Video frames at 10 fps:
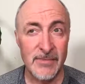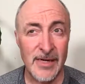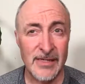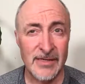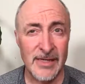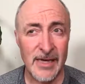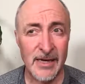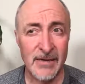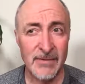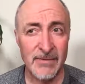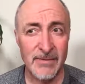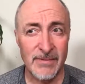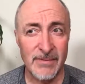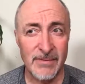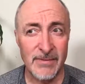I think.
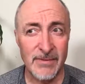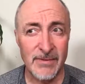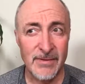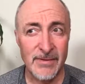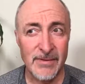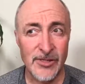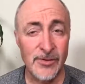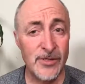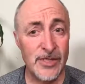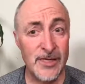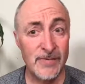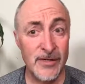It's New Year's Eve. I've